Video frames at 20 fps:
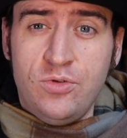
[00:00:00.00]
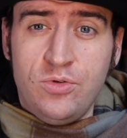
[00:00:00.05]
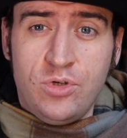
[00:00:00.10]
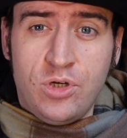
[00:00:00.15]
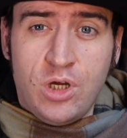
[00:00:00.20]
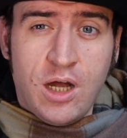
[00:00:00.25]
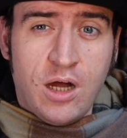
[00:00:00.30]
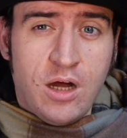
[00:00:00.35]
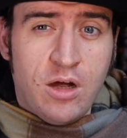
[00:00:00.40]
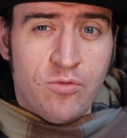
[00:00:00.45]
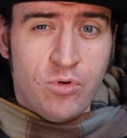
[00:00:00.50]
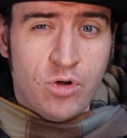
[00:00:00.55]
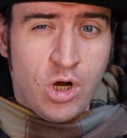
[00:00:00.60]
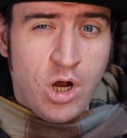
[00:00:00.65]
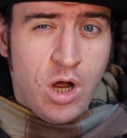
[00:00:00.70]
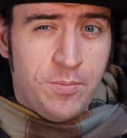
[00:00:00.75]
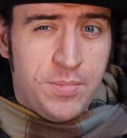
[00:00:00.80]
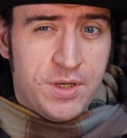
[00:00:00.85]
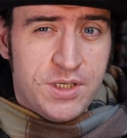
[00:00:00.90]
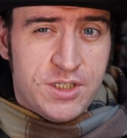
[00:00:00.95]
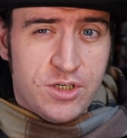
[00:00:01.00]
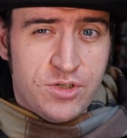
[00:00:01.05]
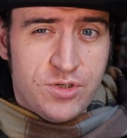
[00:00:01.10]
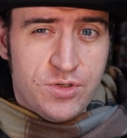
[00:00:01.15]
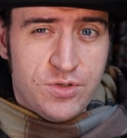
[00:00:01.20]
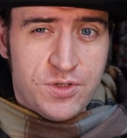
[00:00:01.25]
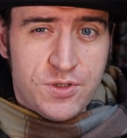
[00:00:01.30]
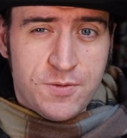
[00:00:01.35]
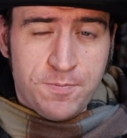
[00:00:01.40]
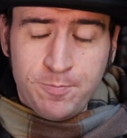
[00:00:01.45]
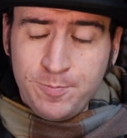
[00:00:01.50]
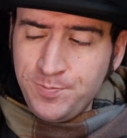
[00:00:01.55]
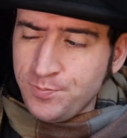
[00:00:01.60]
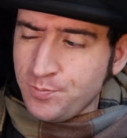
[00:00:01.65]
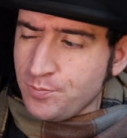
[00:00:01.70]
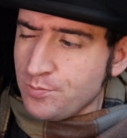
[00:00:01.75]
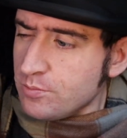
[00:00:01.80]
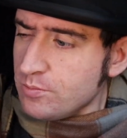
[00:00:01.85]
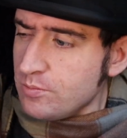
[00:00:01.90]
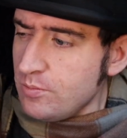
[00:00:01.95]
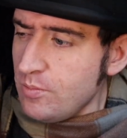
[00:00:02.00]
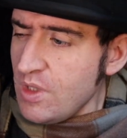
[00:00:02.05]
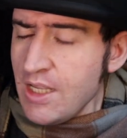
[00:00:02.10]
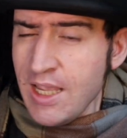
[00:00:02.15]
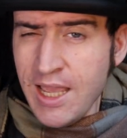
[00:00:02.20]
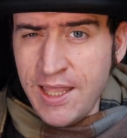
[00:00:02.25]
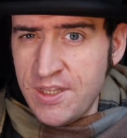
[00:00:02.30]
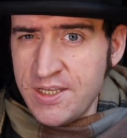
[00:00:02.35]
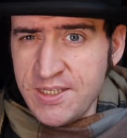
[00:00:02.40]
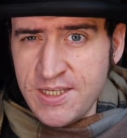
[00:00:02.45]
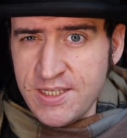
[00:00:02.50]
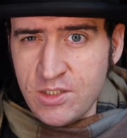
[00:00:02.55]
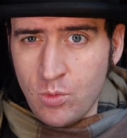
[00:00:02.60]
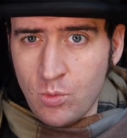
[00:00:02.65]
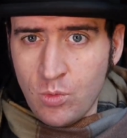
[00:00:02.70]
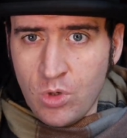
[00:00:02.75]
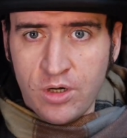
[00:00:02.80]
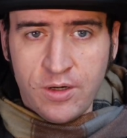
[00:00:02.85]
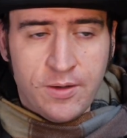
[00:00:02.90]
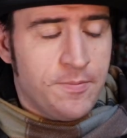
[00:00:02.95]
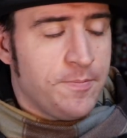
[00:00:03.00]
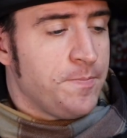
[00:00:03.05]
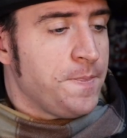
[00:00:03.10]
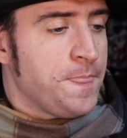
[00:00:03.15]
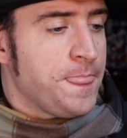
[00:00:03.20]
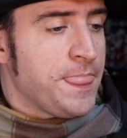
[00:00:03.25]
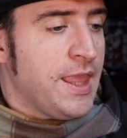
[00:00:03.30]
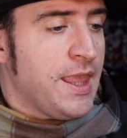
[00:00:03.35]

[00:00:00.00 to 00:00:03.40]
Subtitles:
You can't run competitions, and this isn't one.